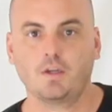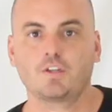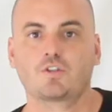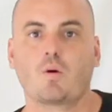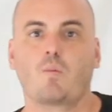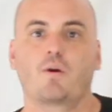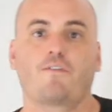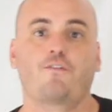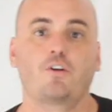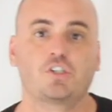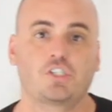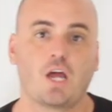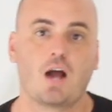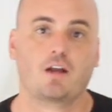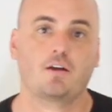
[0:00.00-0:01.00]
So I want to
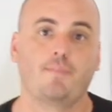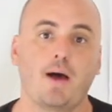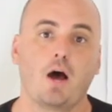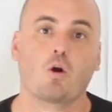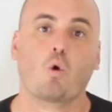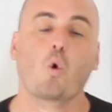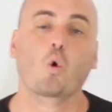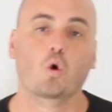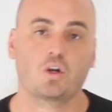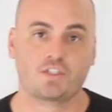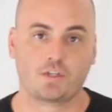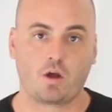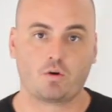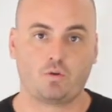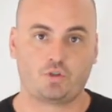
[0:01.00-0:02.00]
first talk about
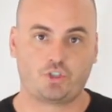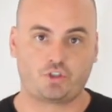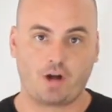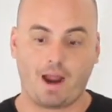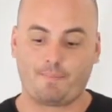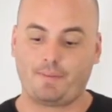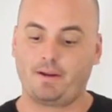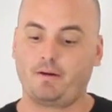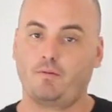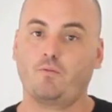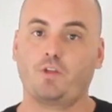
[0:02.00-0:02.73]
horizontal strapping